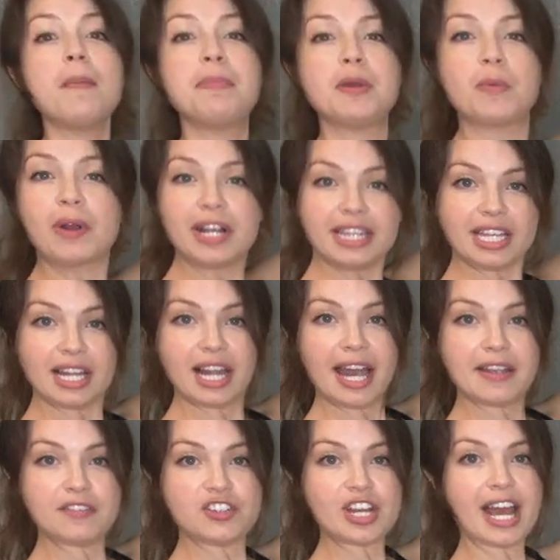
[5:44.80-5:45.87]
be wearing the
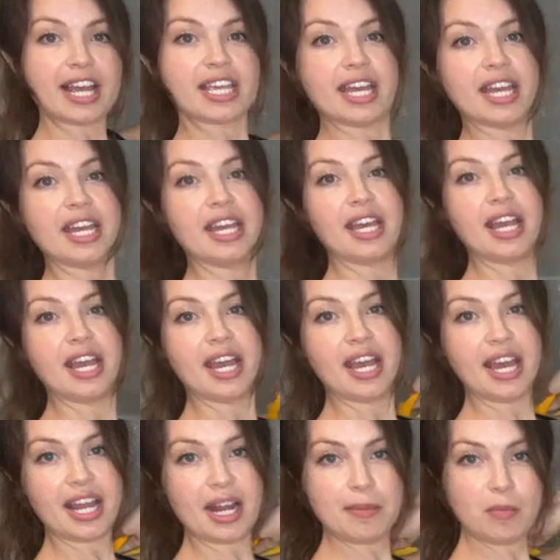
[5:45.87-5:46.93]
life jacket?
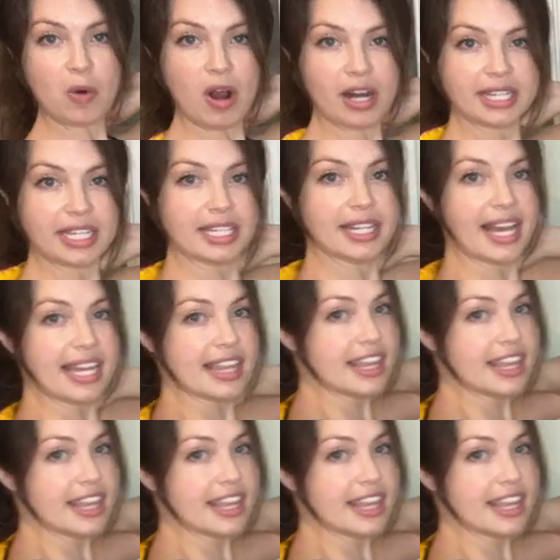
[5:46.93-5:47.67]
And I'm walking like